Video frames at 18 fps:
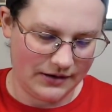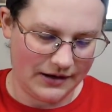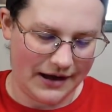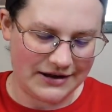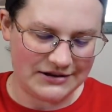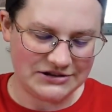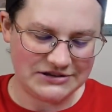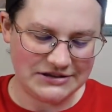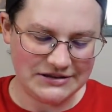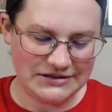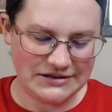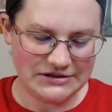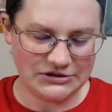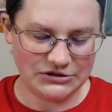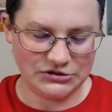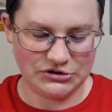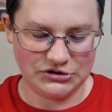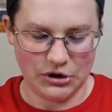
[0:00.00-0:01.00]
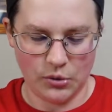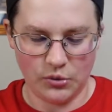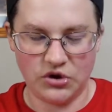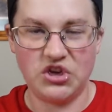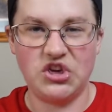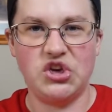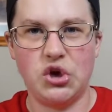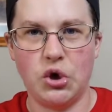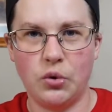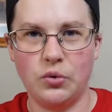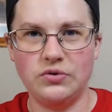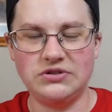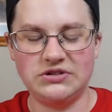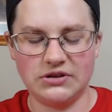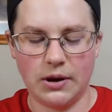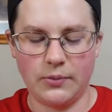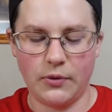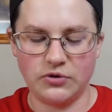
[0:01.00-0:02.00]
I just think these are so
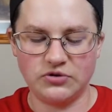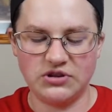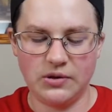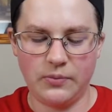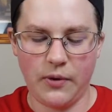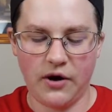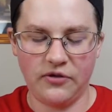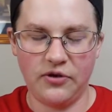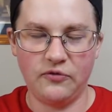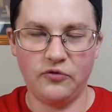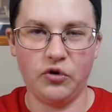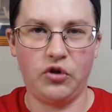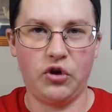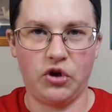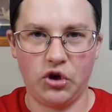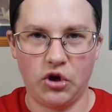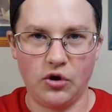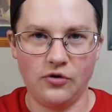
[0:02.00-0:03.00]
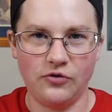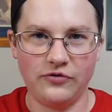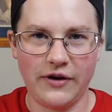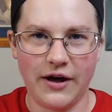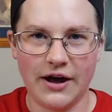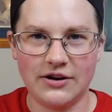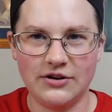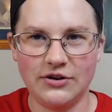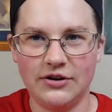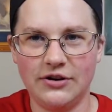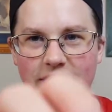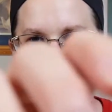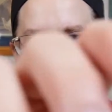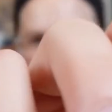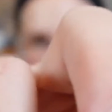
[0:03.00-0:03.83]
cute. I mostly bought them for the cute factor and